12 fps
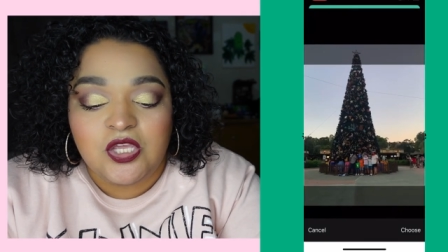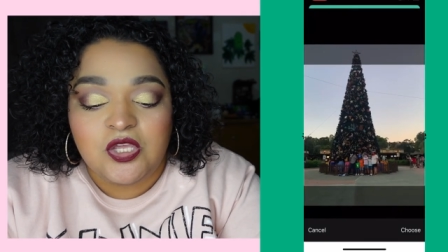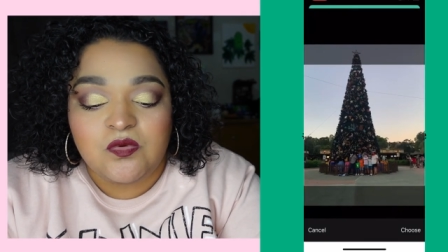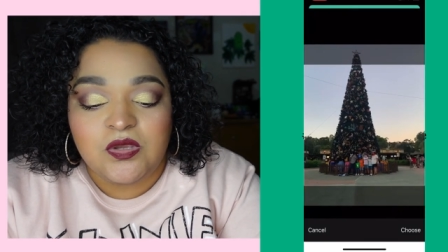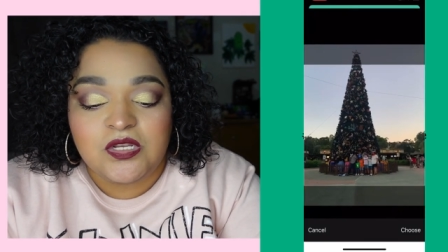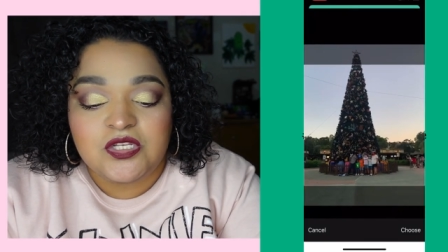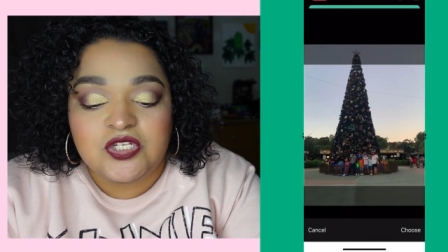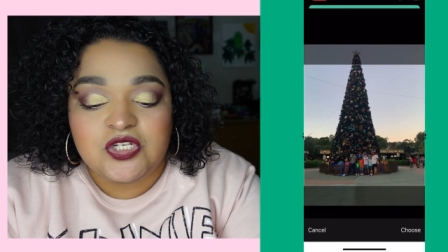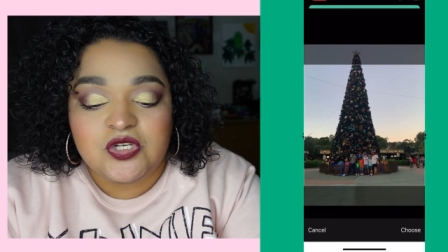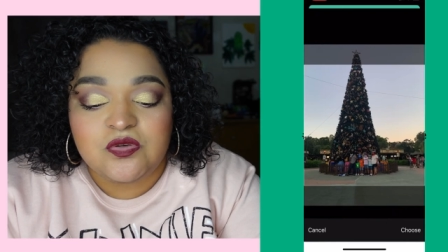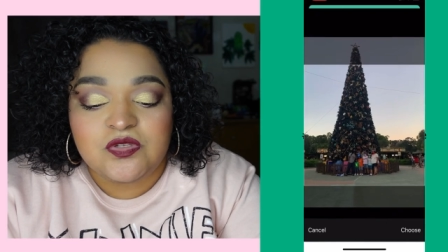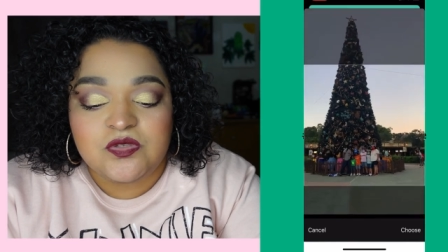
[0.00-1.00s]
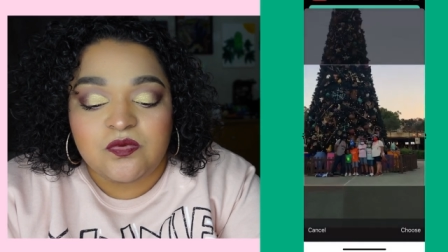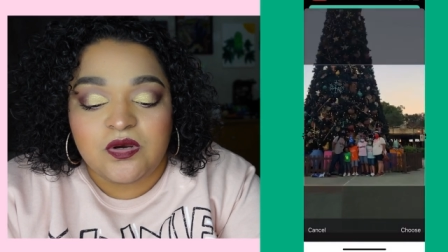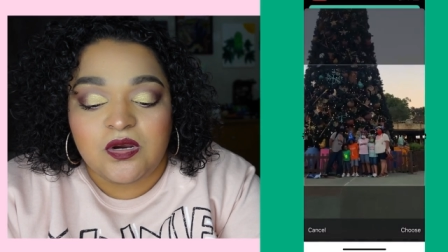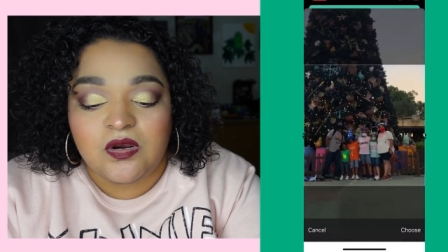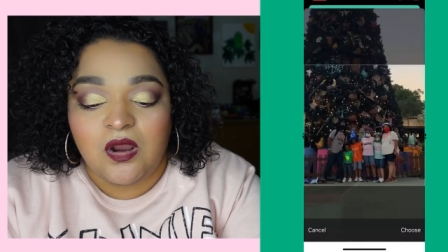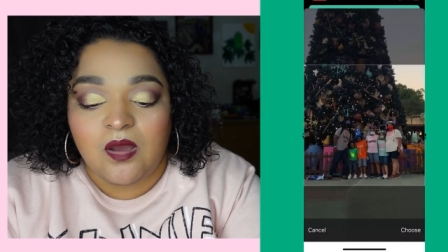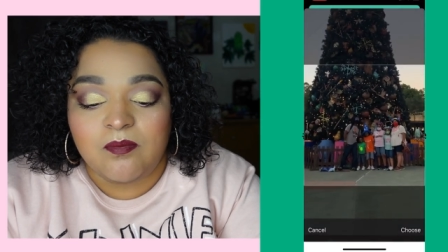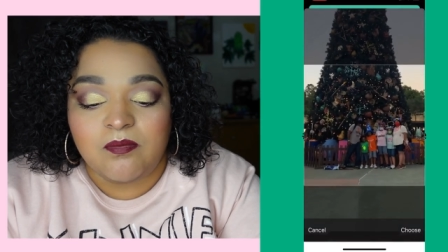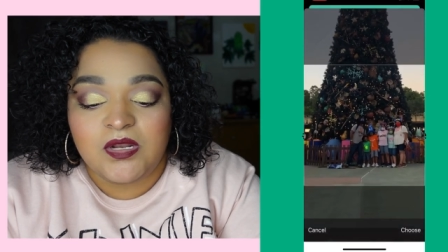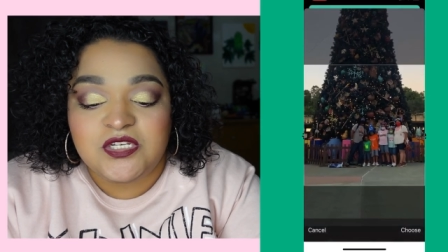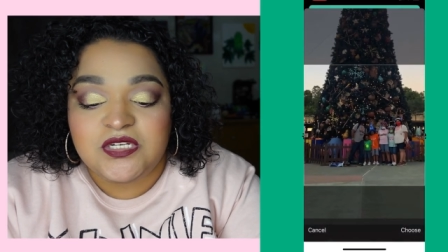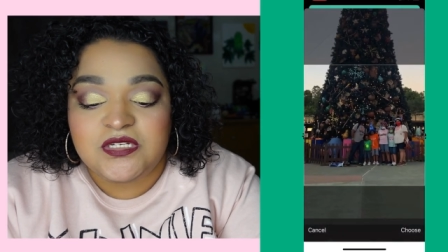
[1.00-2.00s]
you can choose where a
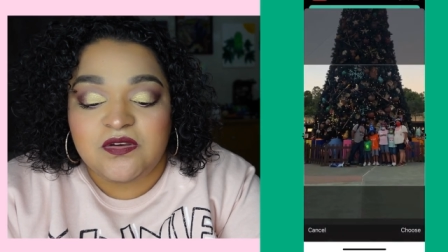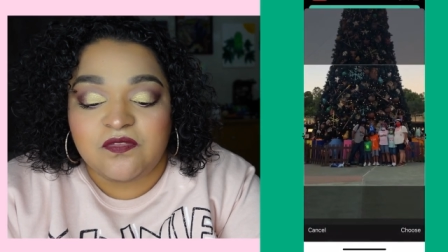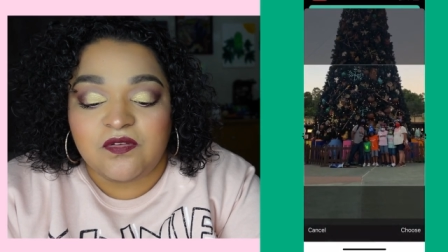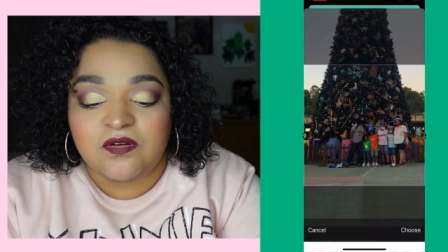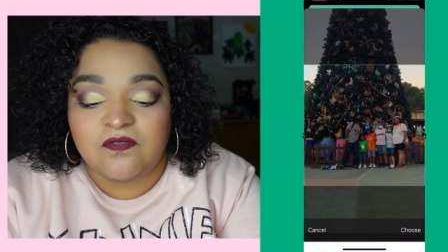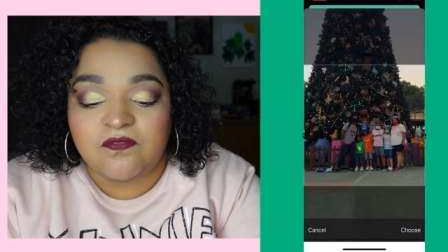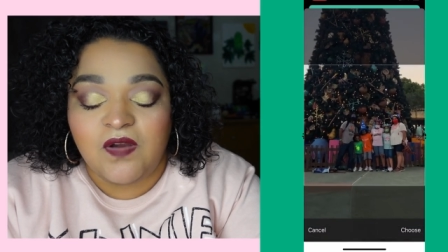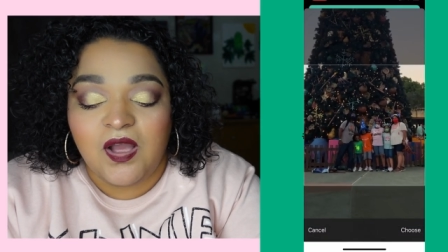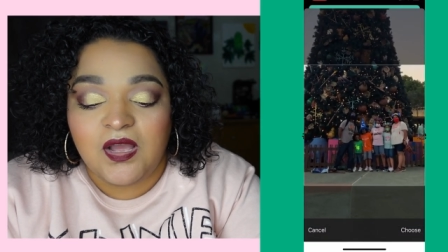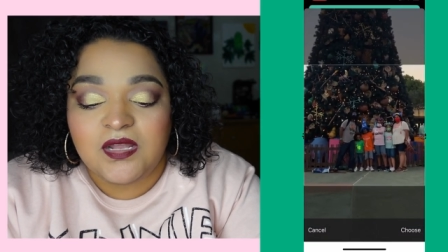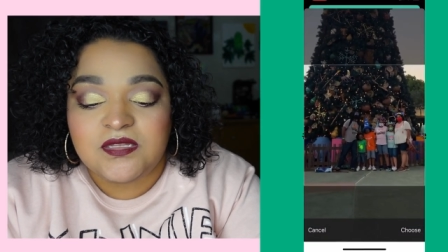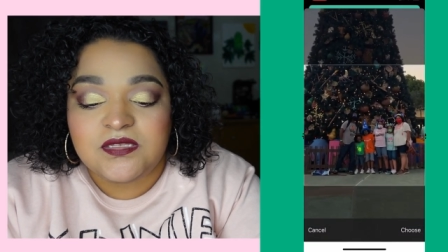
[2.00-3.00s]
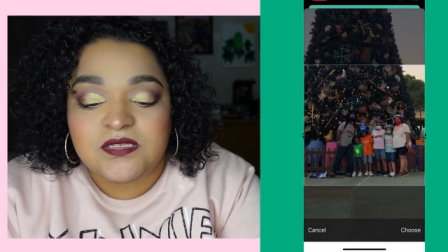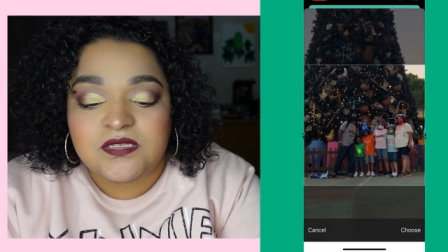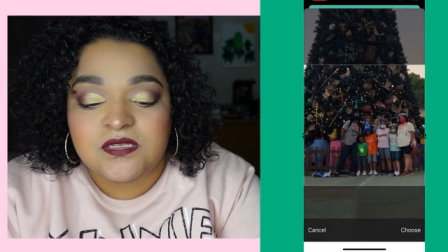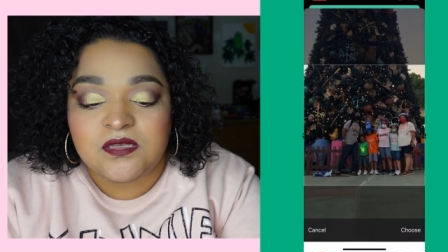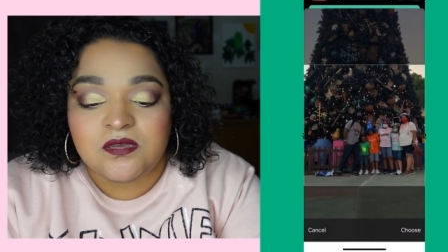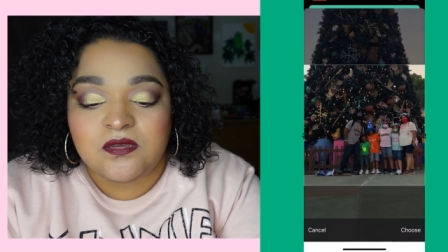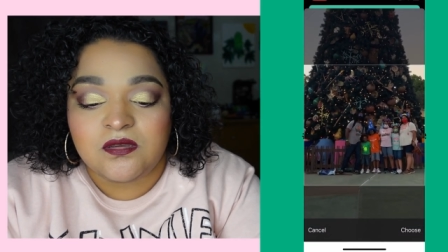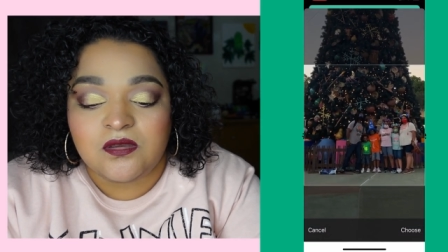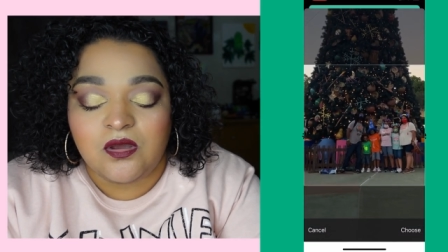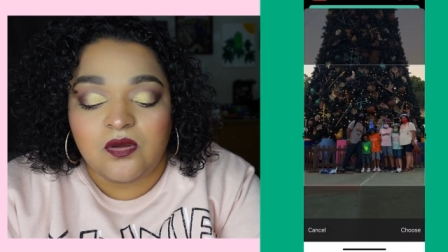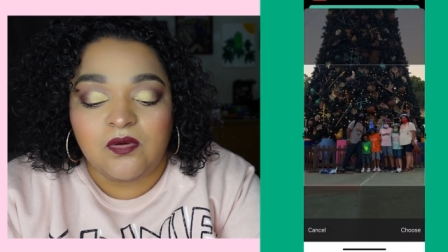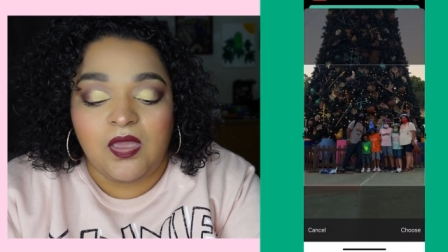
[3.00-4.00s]
bunch of different fonts,
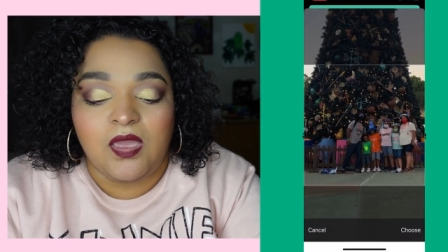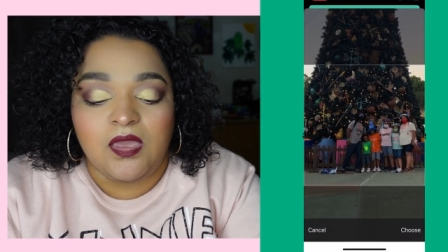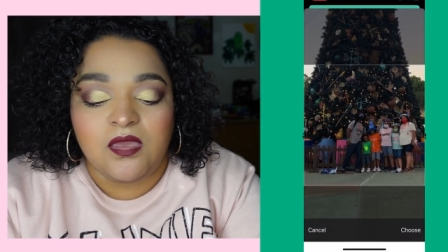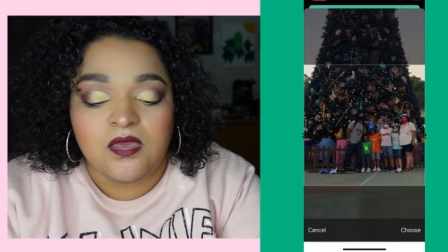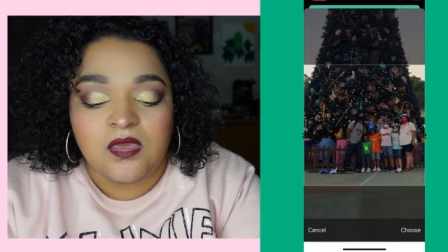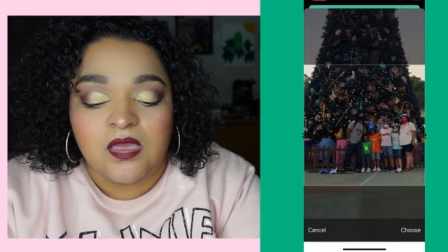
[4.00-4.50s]
okay?